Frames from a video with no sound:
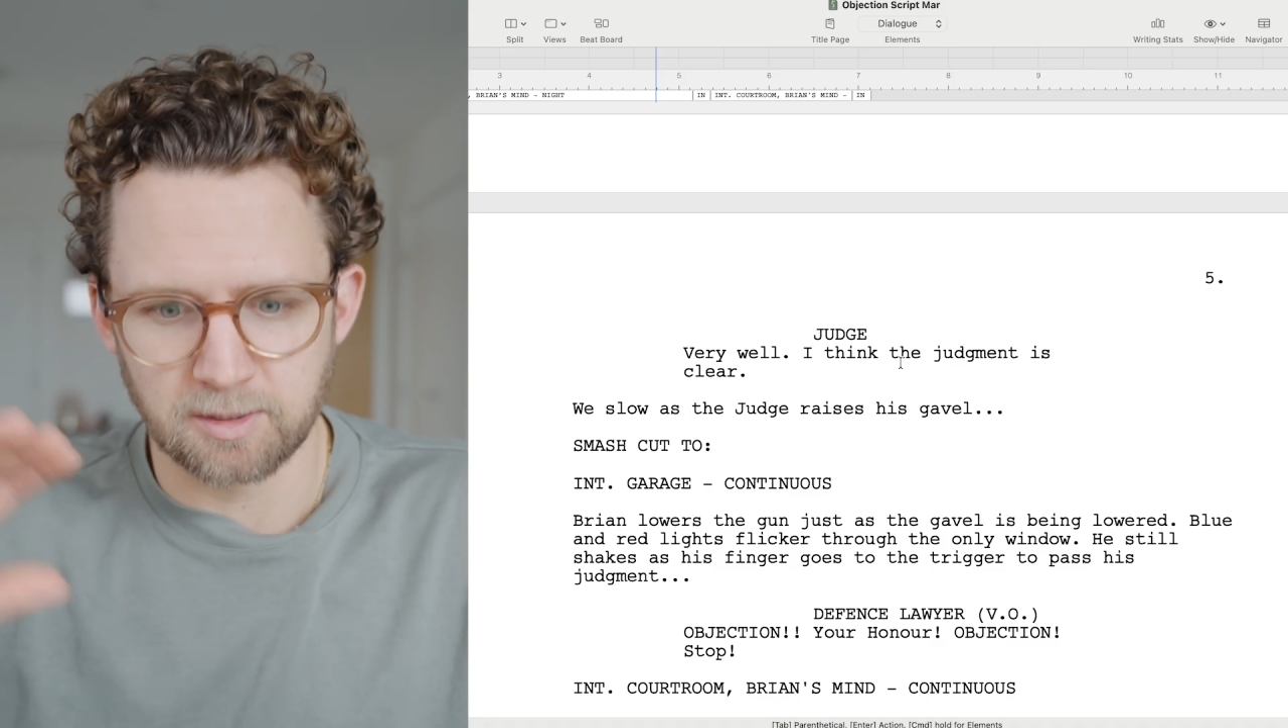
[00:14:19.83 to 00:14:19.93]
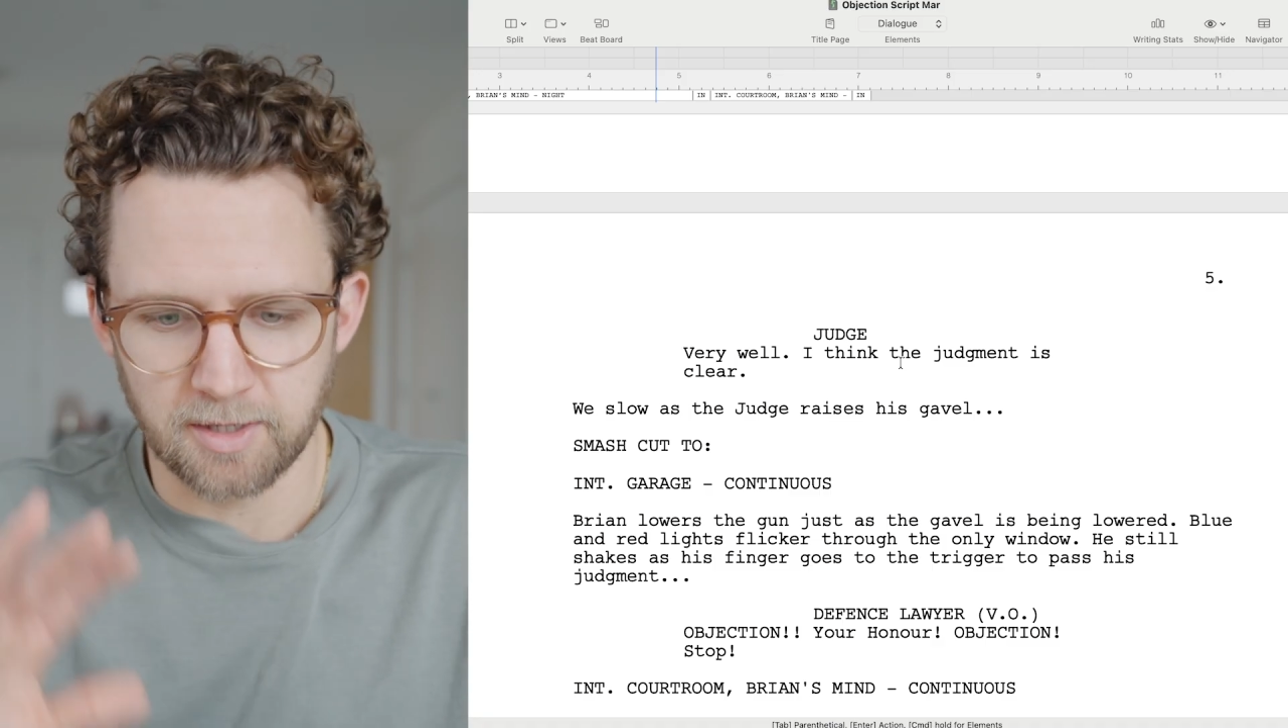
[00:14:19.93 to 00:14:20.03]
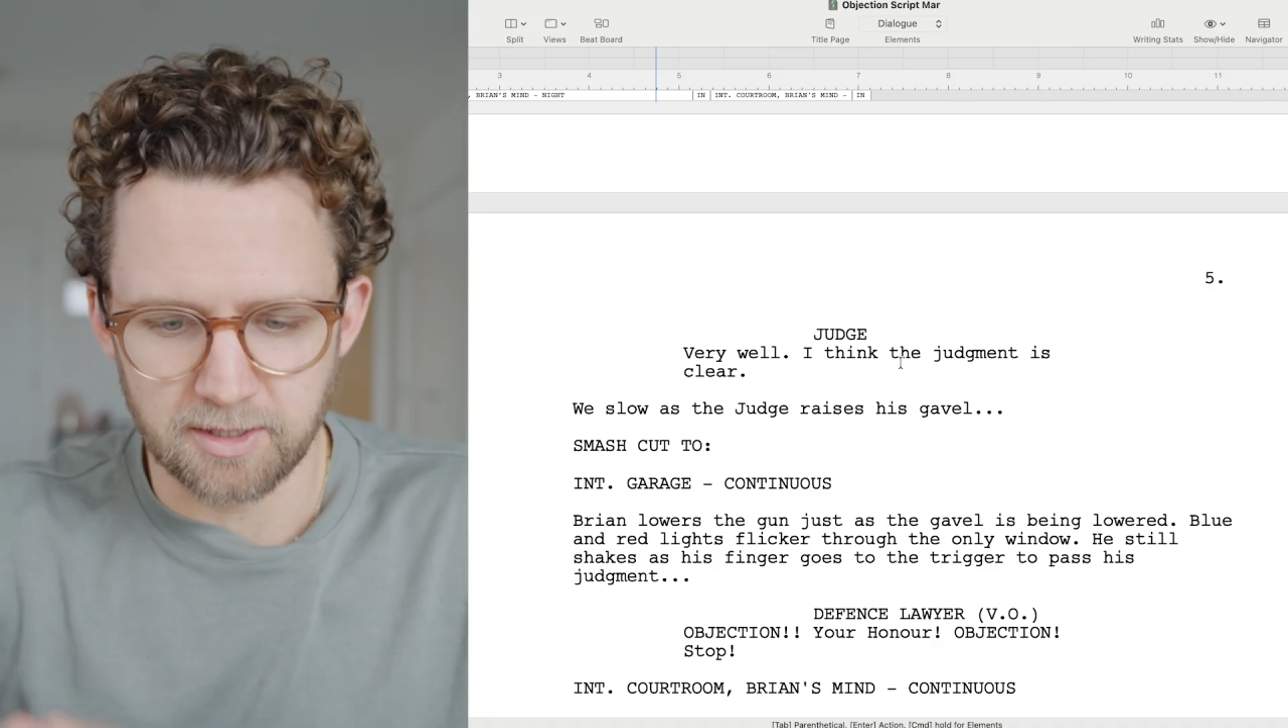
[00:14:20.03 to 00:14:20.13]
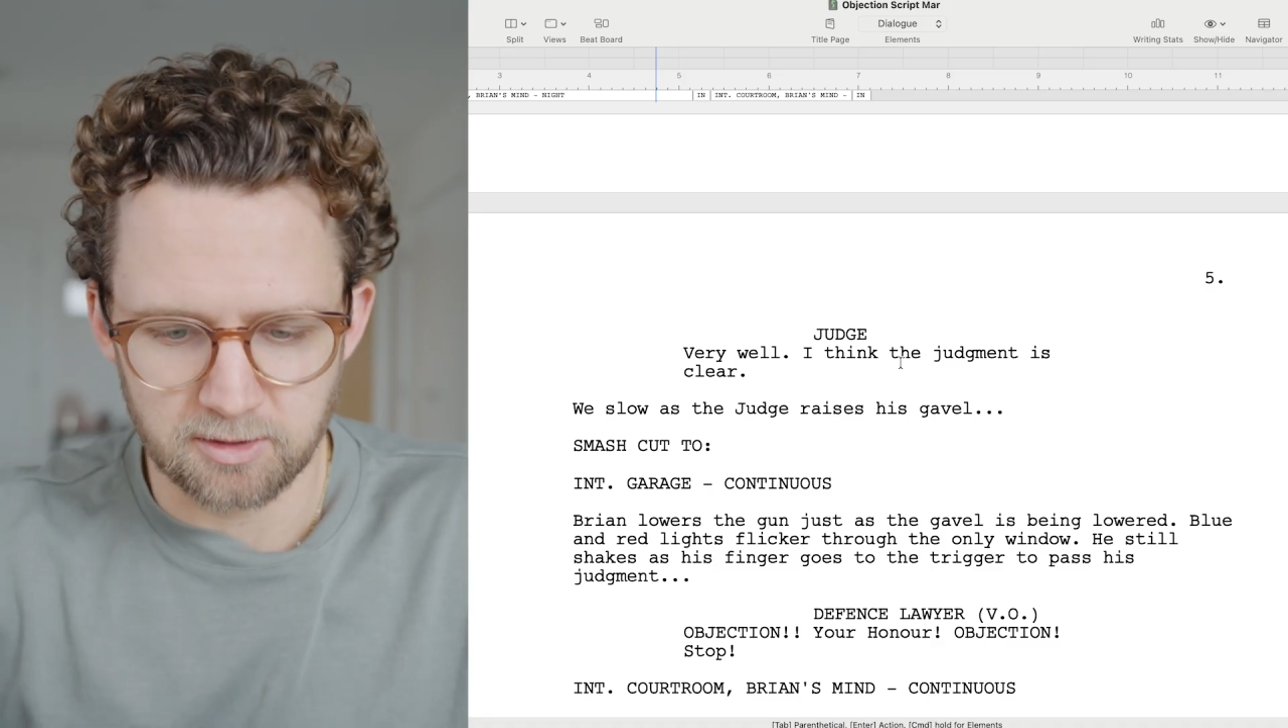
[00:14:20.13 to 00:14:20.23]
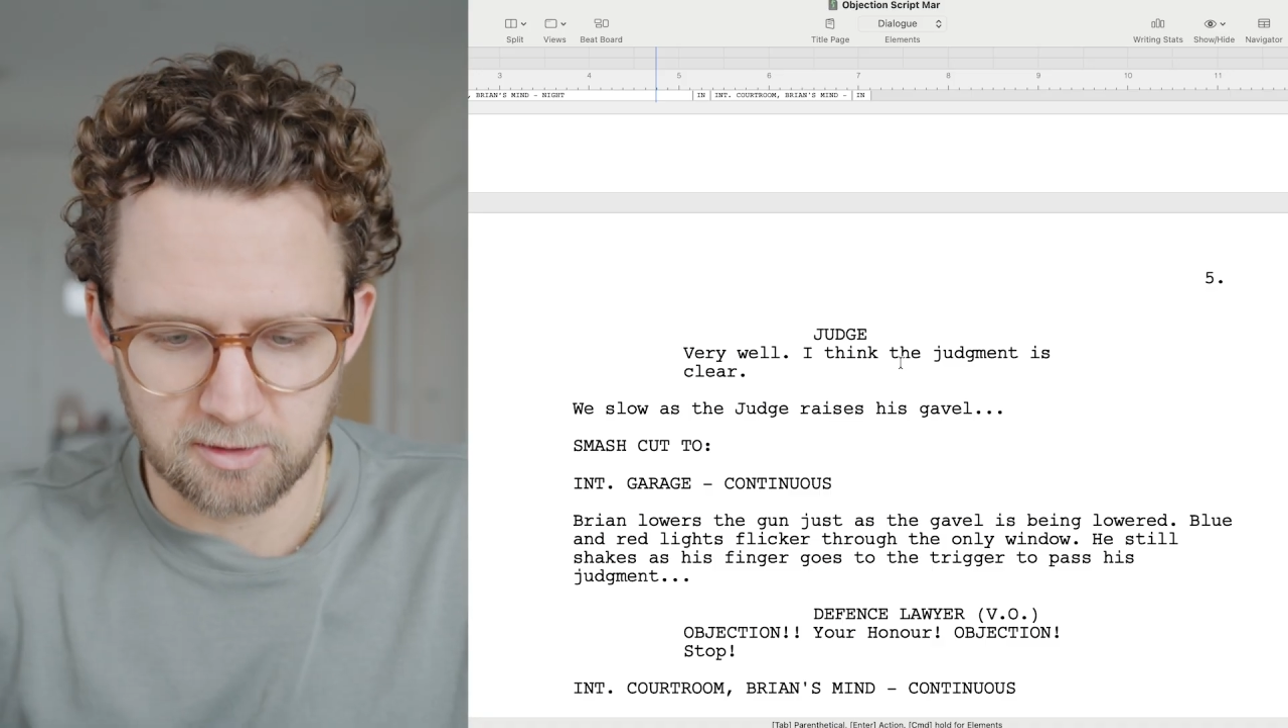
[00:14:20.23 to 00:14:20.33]

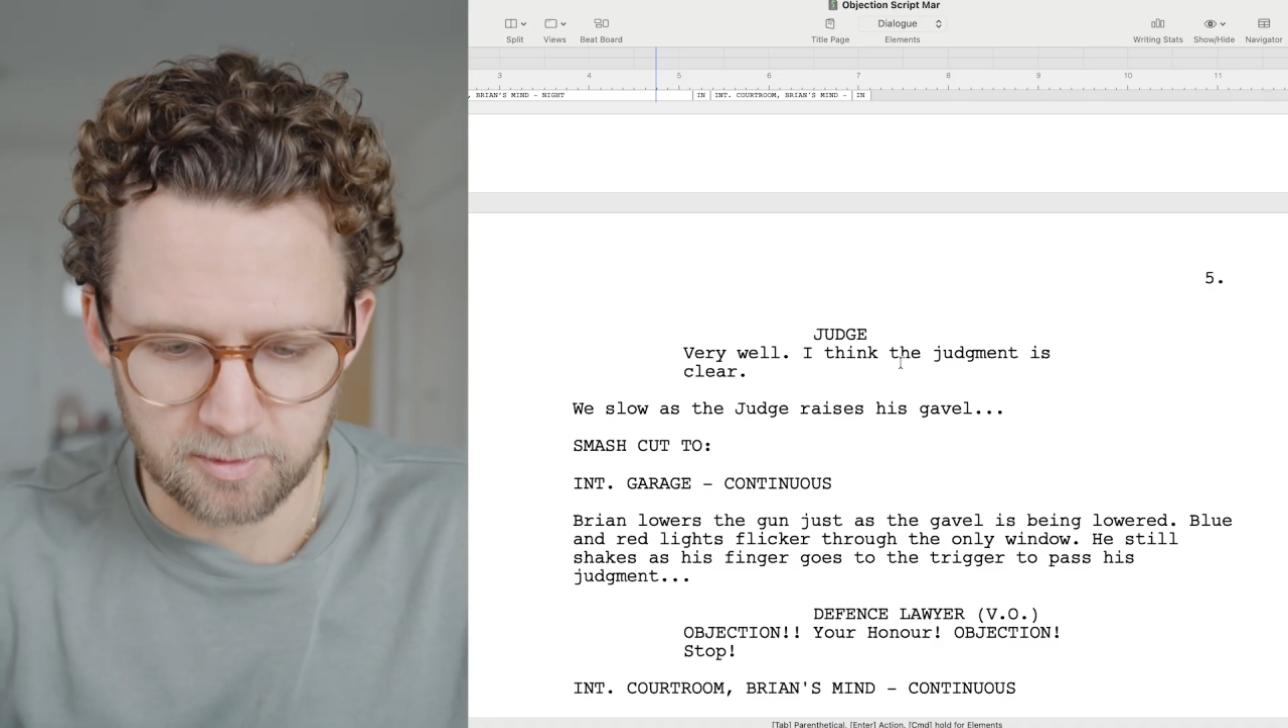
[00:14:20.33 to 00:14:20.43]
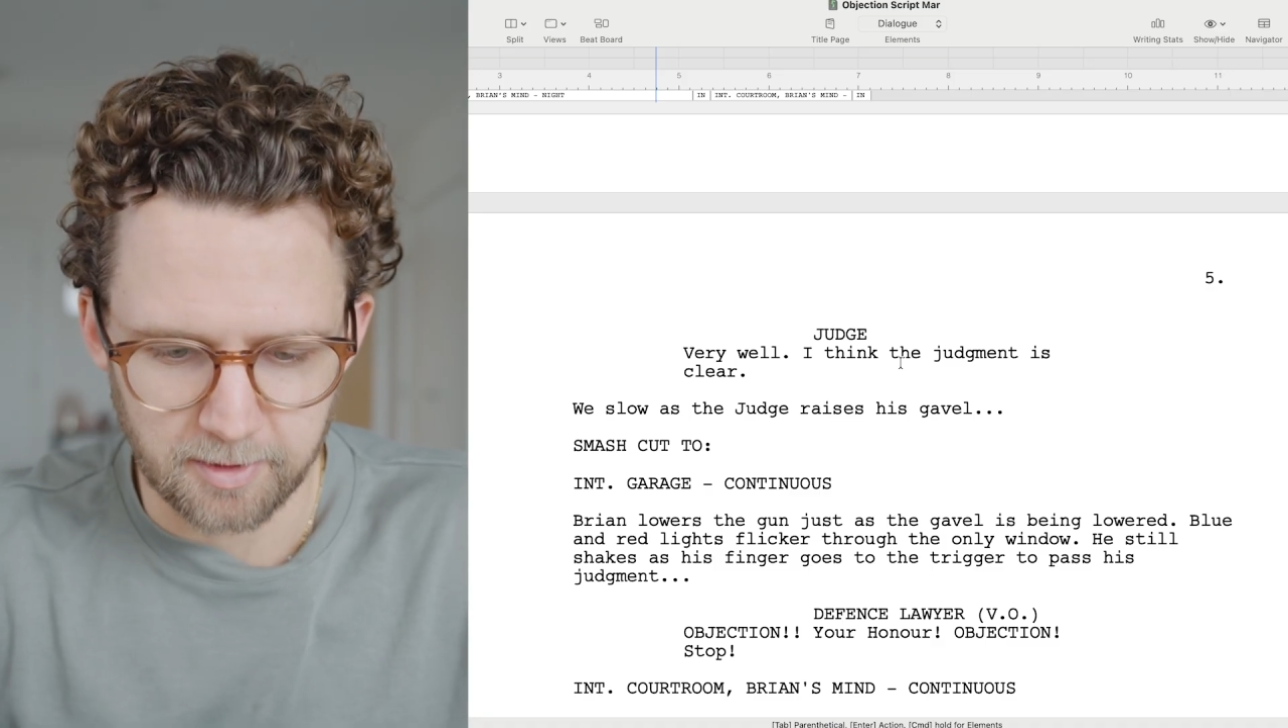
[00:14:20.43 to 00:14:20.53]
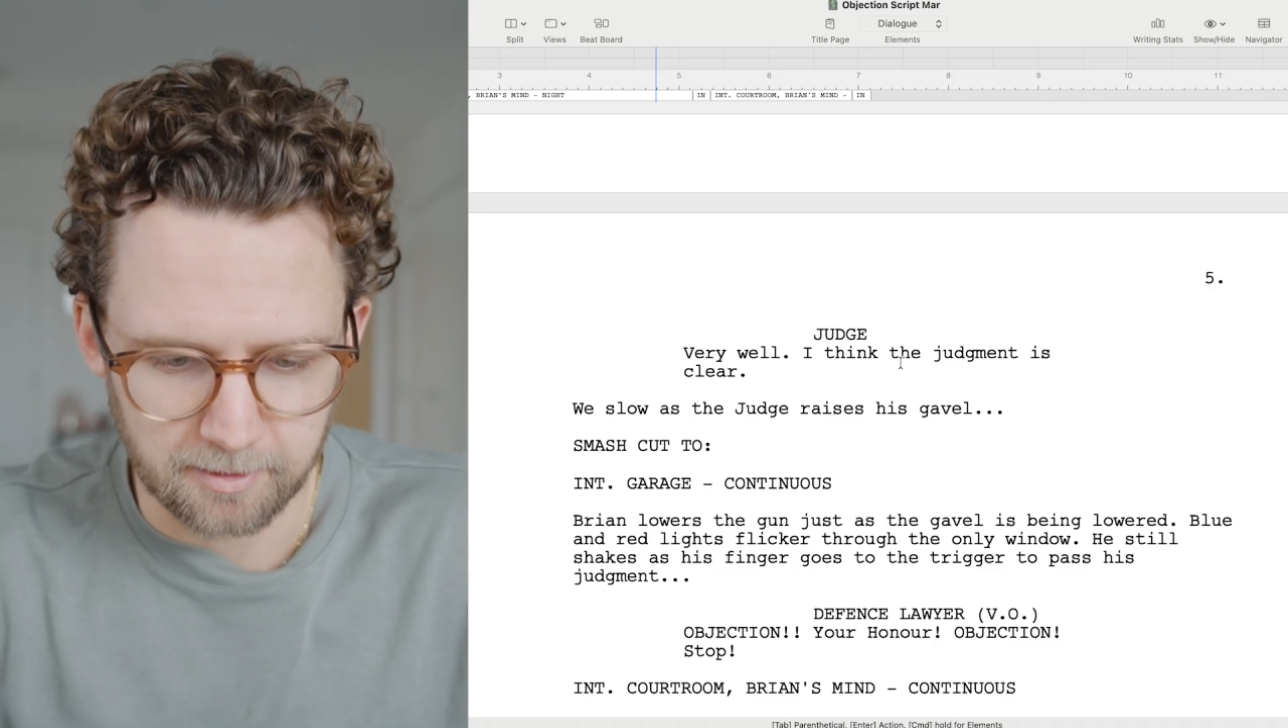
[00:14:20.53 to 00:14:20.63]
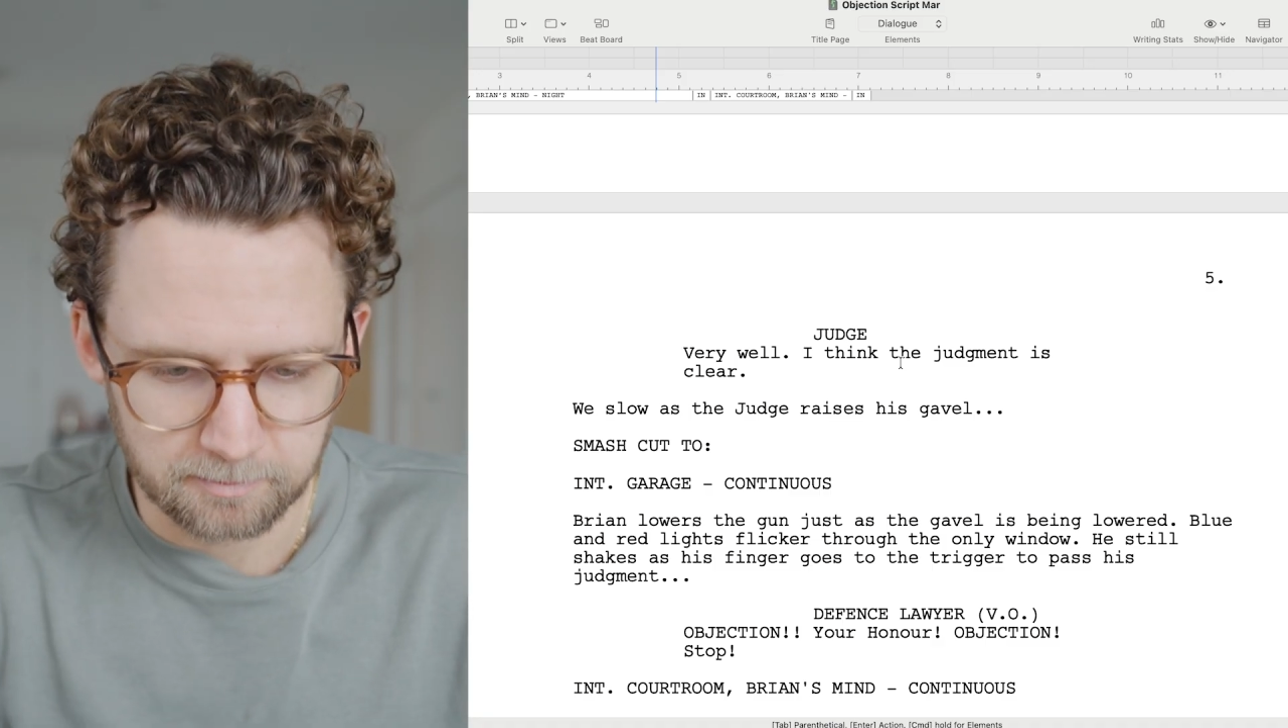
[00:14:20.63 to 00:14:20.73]
mind, so it doesn't matter.